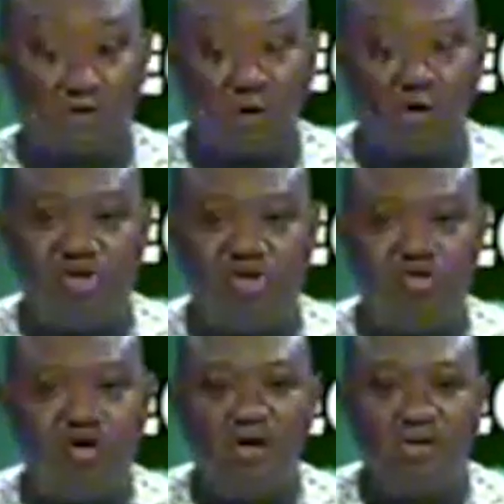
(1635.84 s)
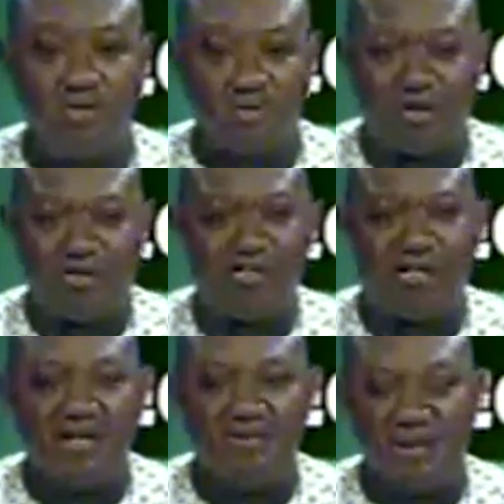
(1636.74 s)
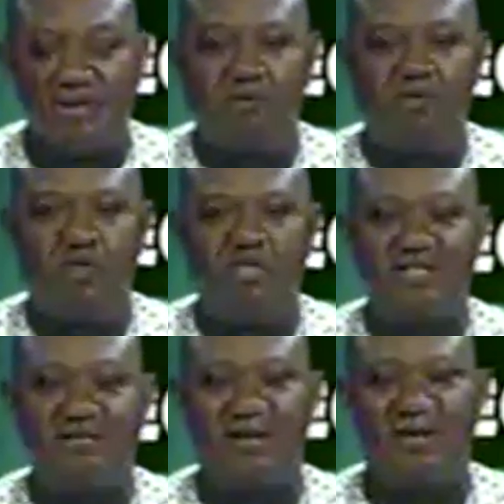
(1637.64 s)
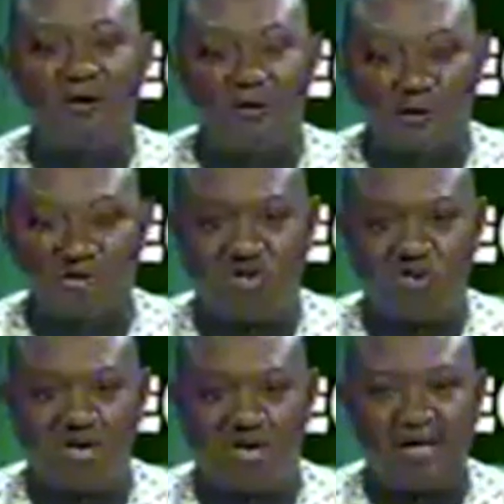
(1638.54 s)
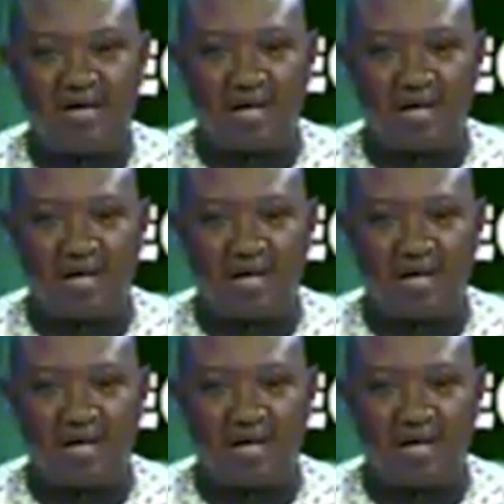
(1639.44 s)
urge you to please be your brother's keeper, watch your back,